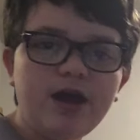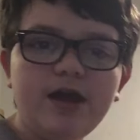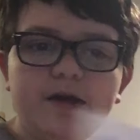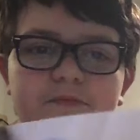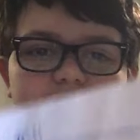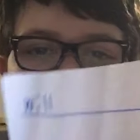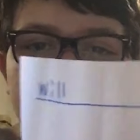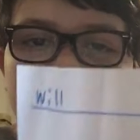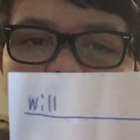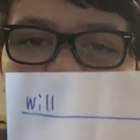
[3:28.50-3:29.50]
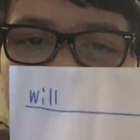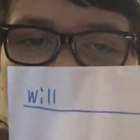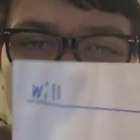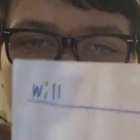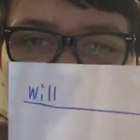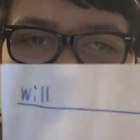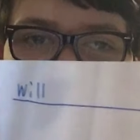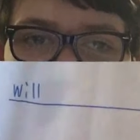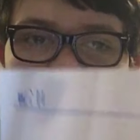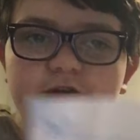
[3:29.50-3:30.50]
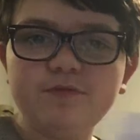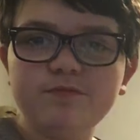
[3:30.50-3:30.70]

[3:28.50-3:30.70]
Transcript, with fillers: I immediately stopped at the first word.